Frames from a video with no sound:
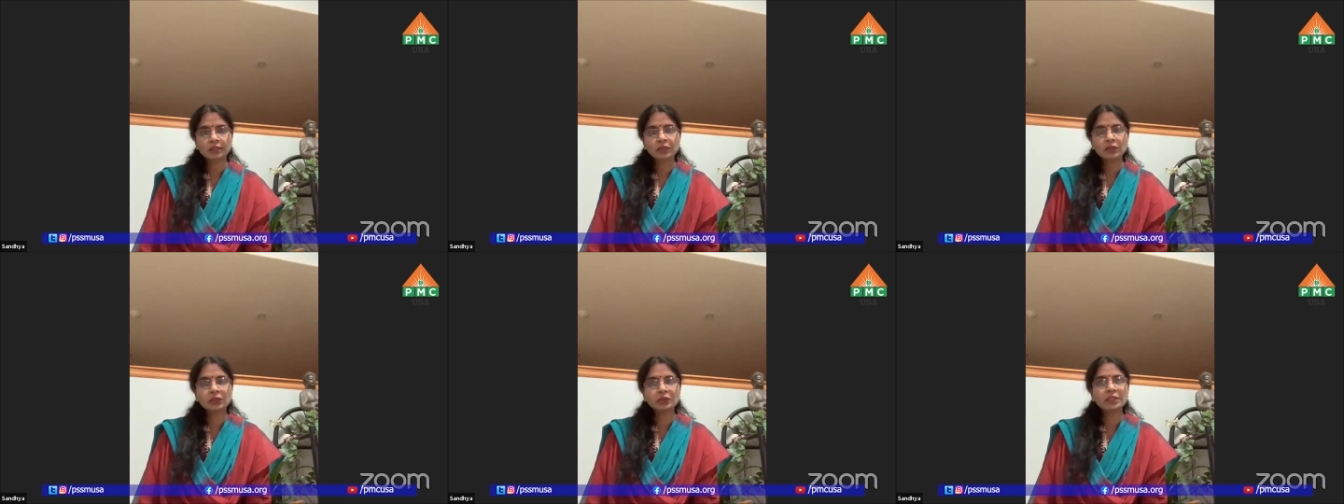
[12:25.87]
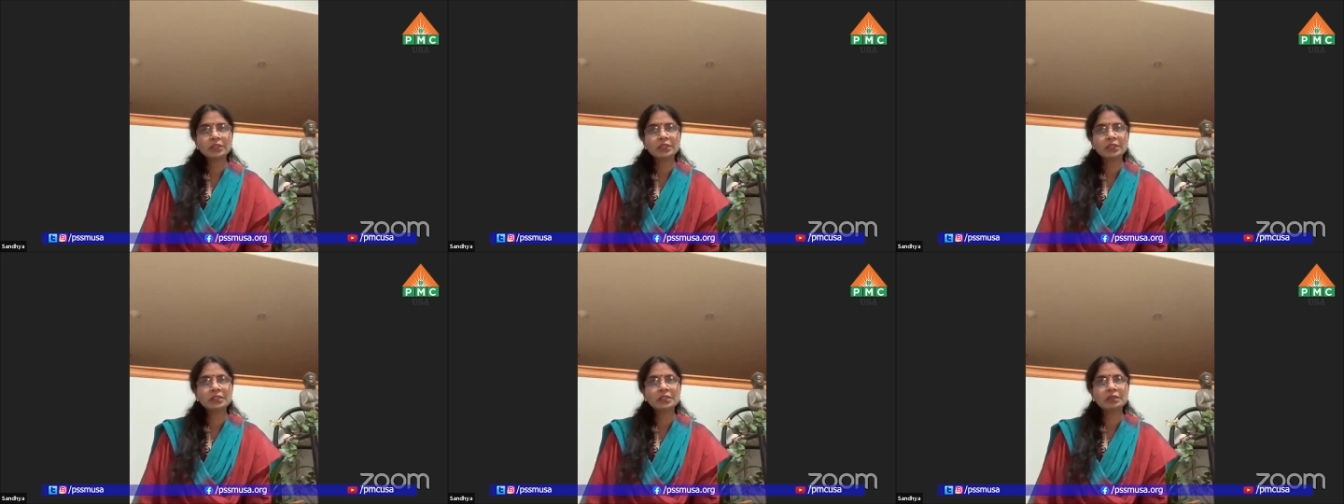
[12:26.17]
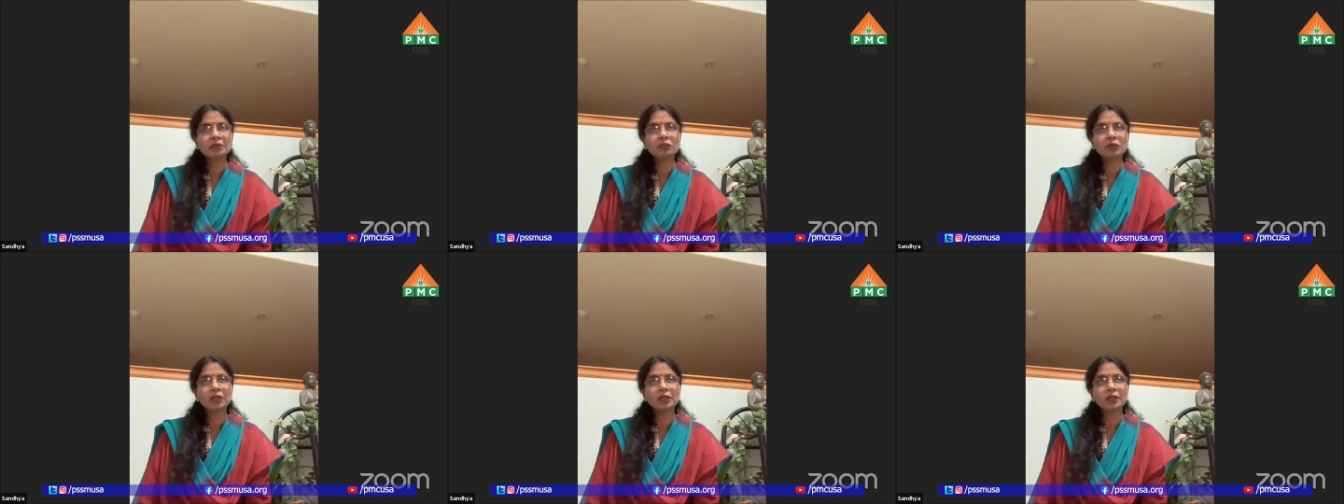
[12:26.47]
So this
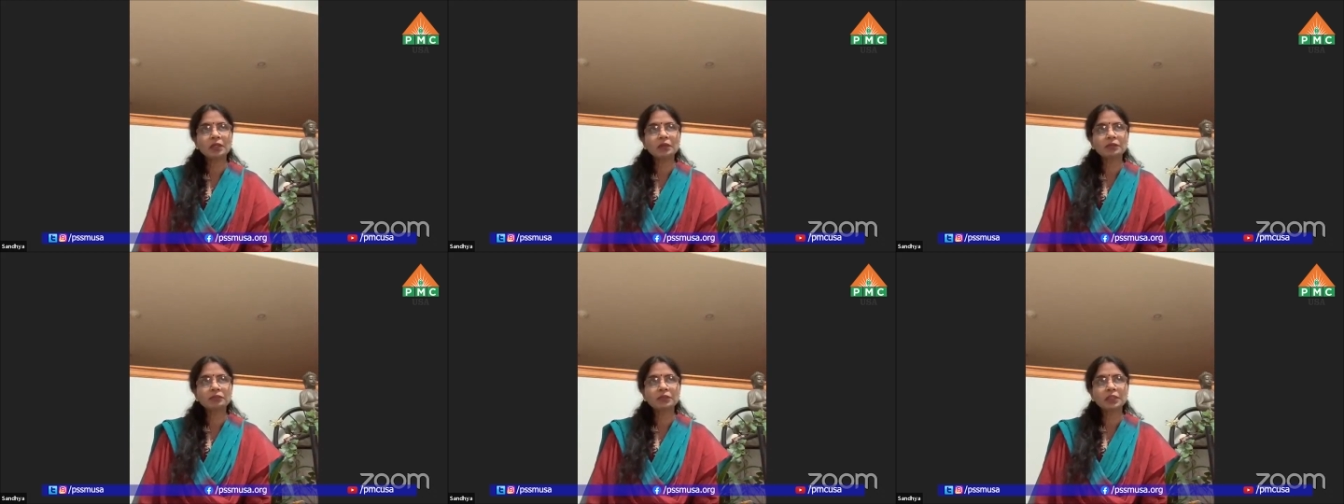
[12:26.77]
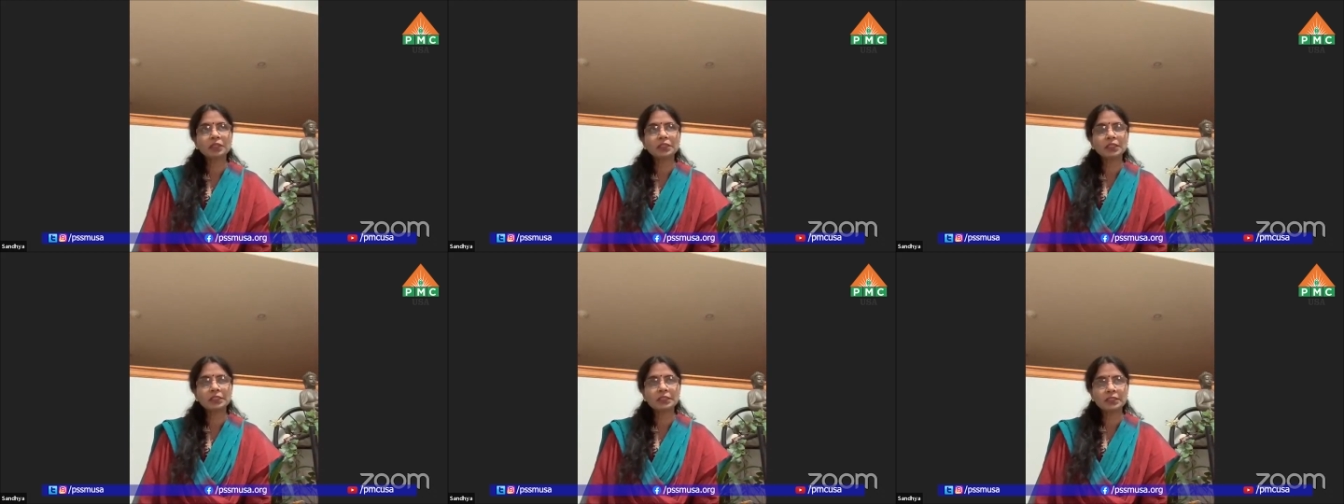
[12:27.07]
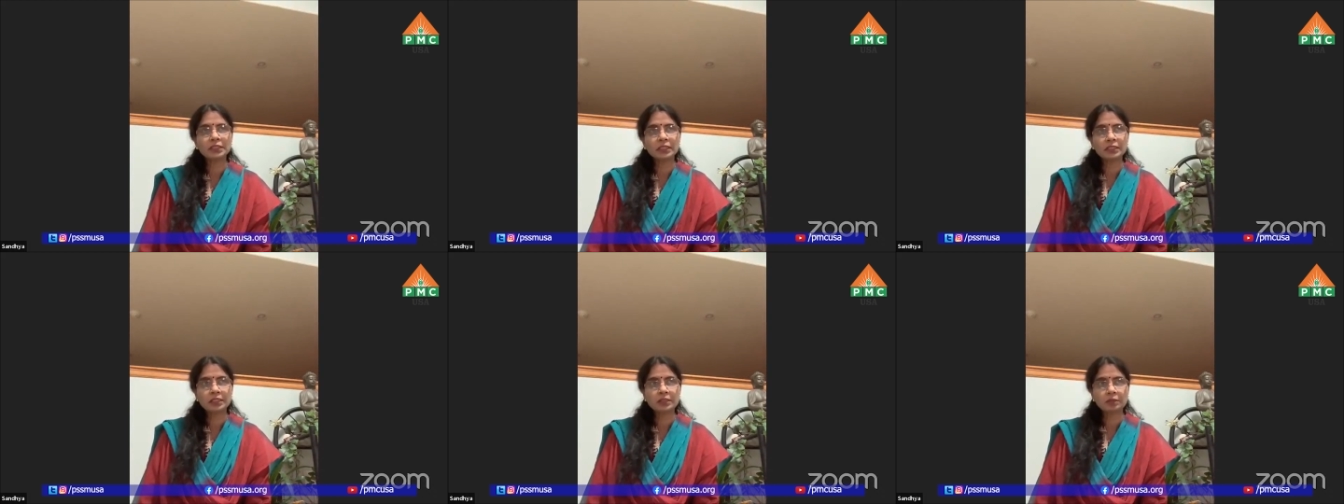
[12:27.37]
is the one of the
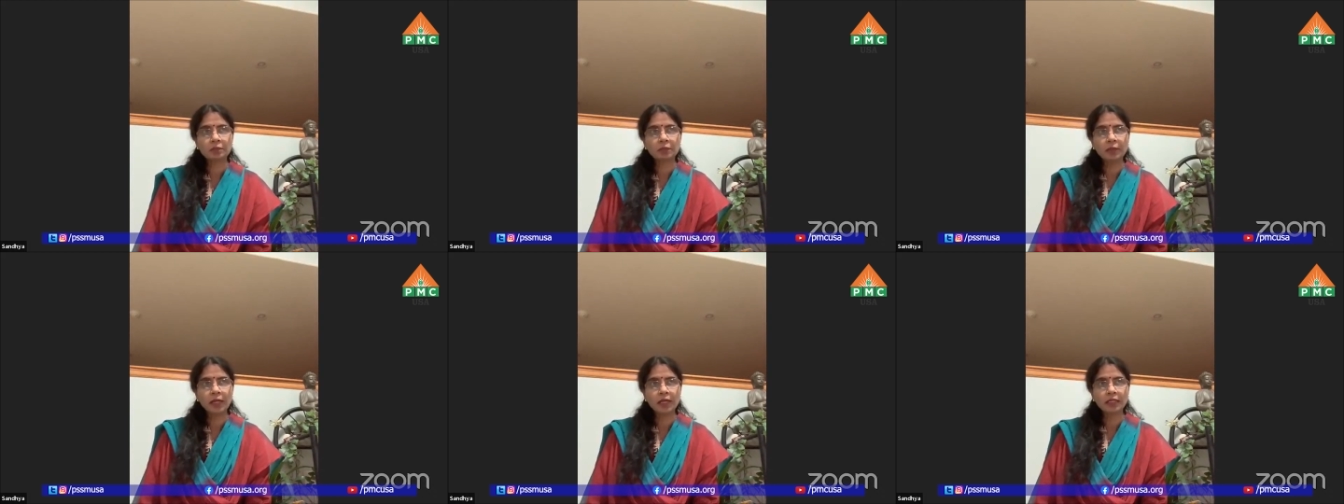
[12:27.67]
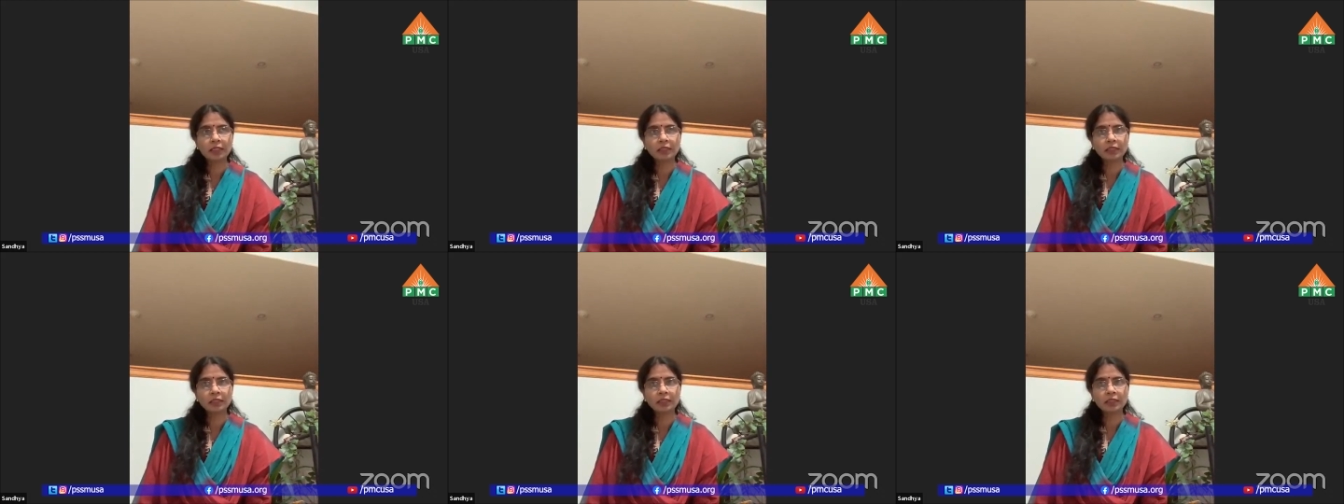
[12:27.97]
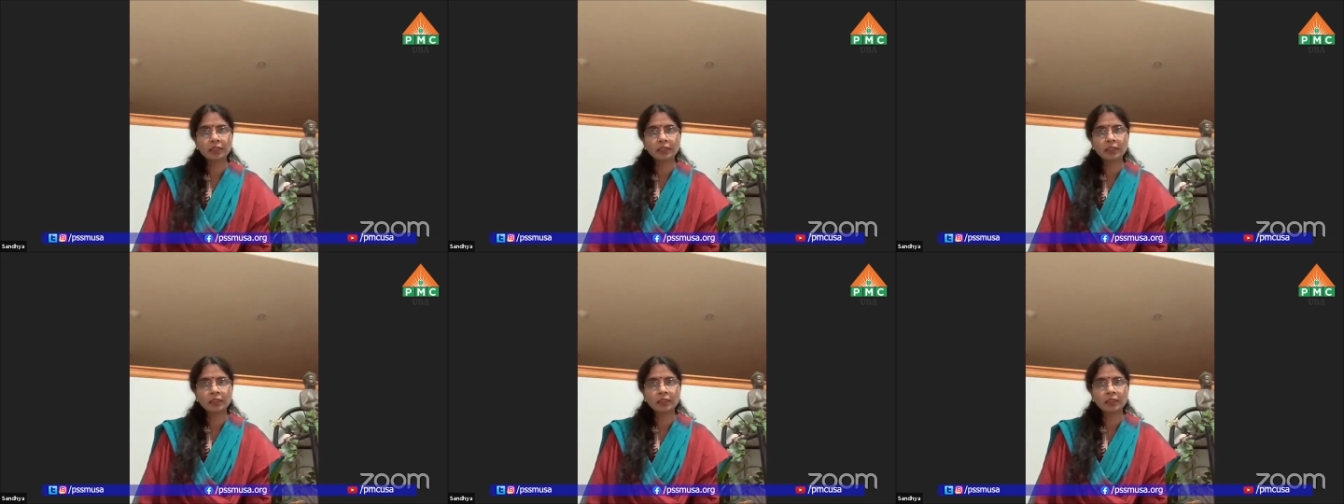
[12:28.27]
easiest path.